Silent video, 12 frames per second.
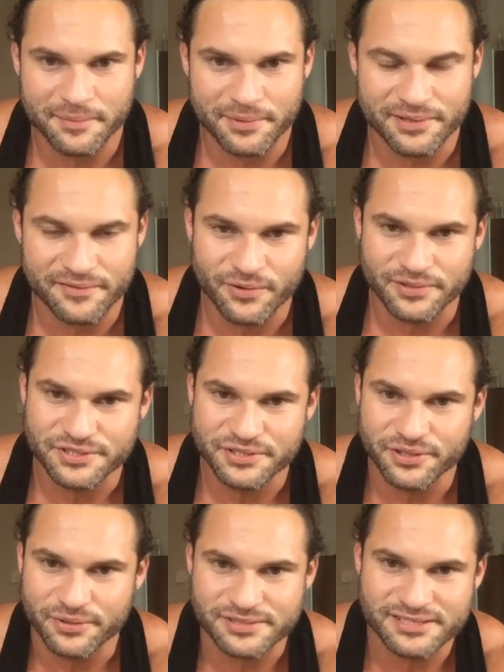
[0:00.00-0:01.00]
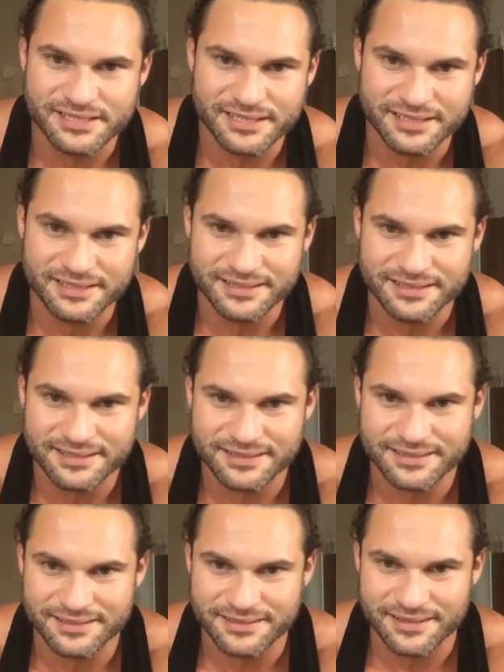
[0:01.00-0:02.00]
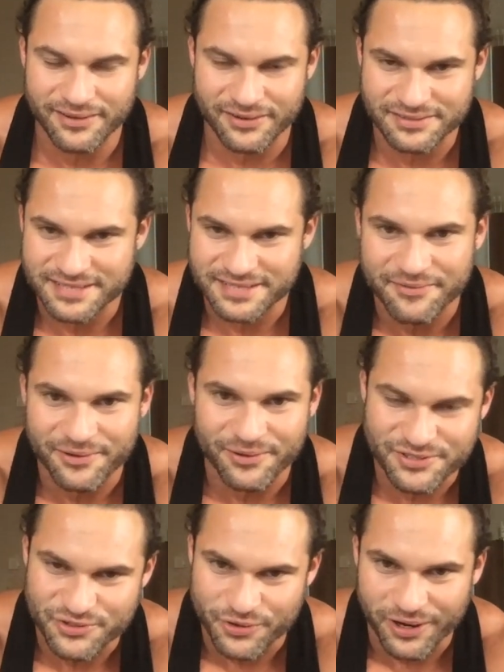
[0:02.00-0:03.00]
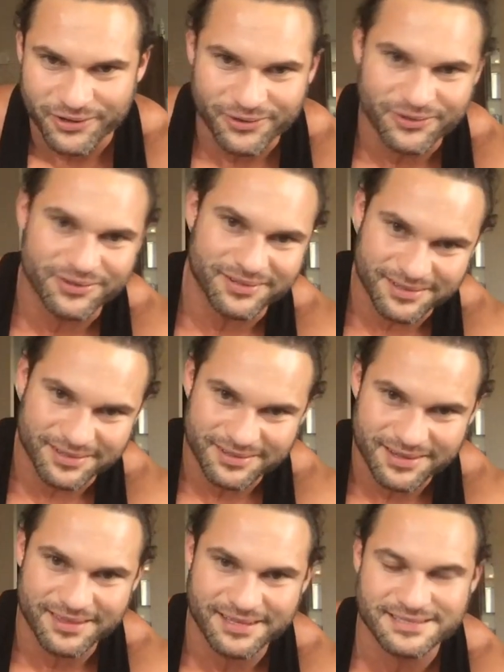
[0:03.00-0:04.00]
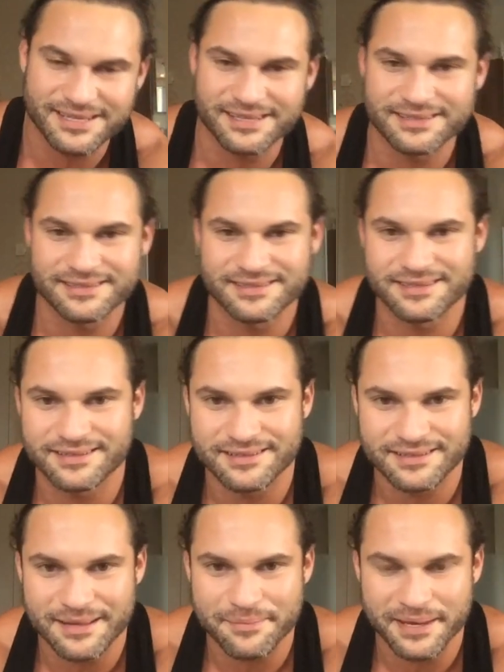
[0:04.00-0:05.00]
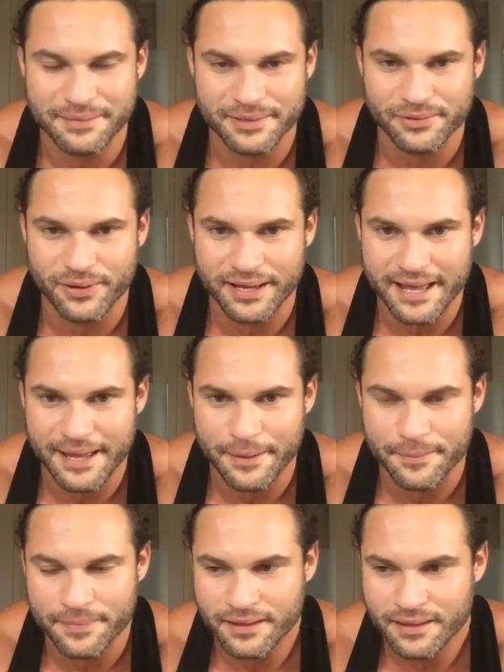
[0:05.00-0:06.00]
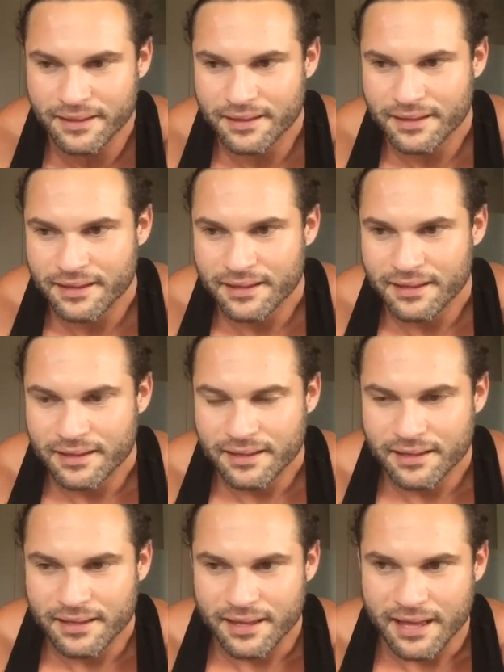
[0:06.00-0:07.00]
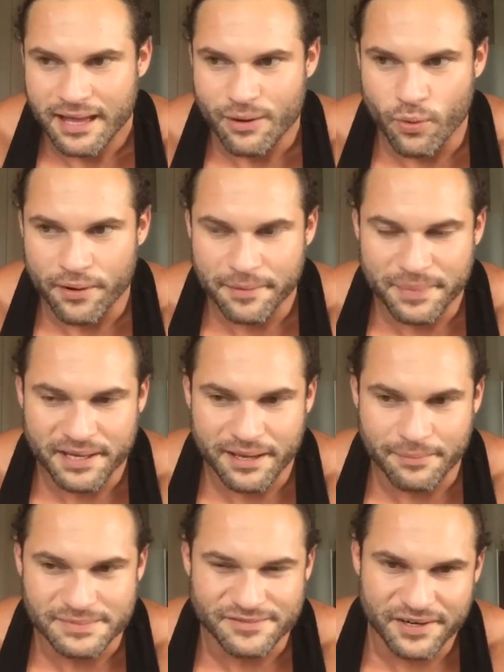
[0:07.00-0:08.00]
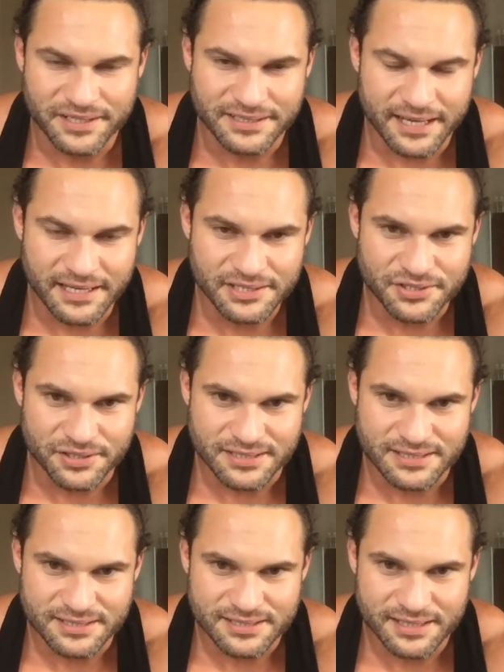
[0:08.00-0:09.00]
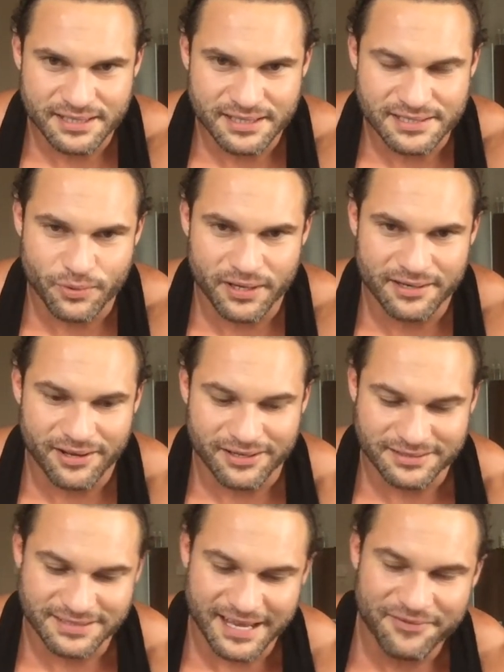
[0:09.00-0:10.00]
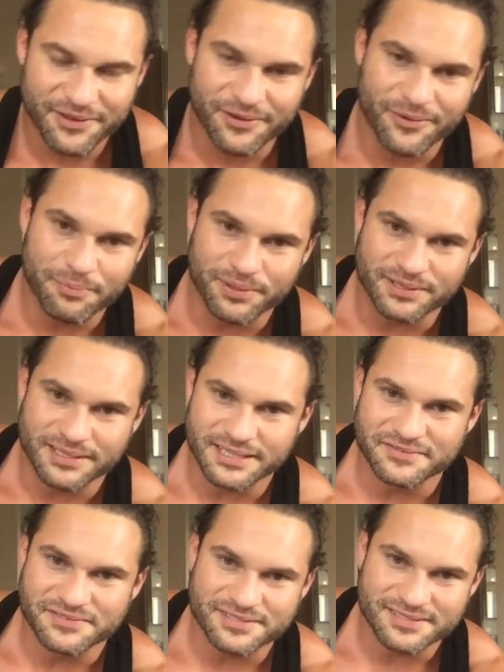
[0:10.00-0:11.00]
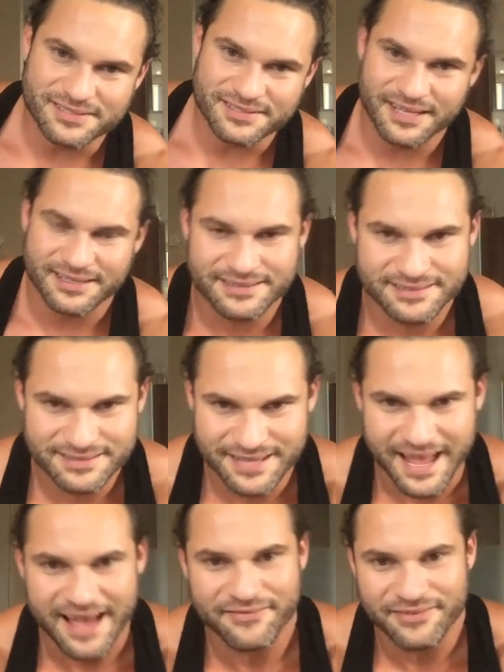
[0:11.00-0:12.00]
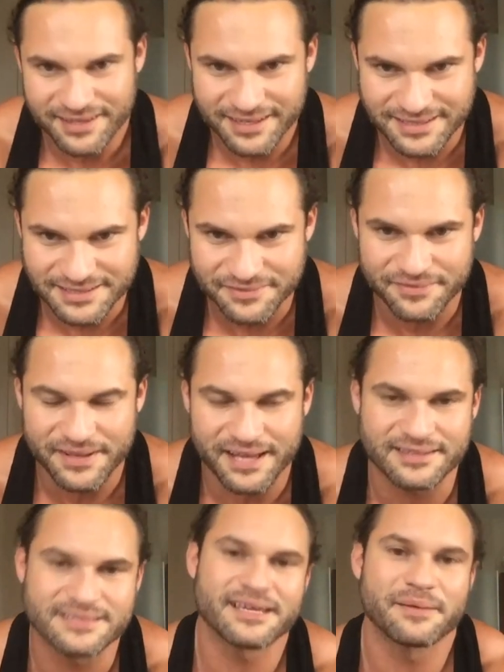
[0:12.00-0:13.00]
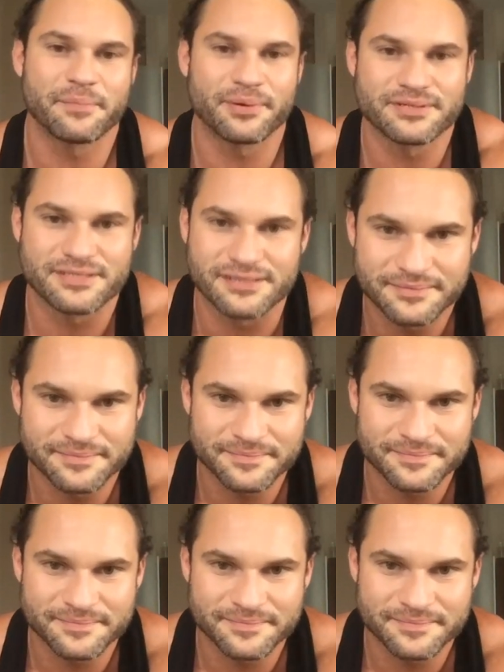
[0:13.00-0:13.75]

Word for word: but of course you don't see Octavio, the struggle, the things that made me who I am. And where it becomes very dangerous is when Octavio believes that Tavi is in fact the same person.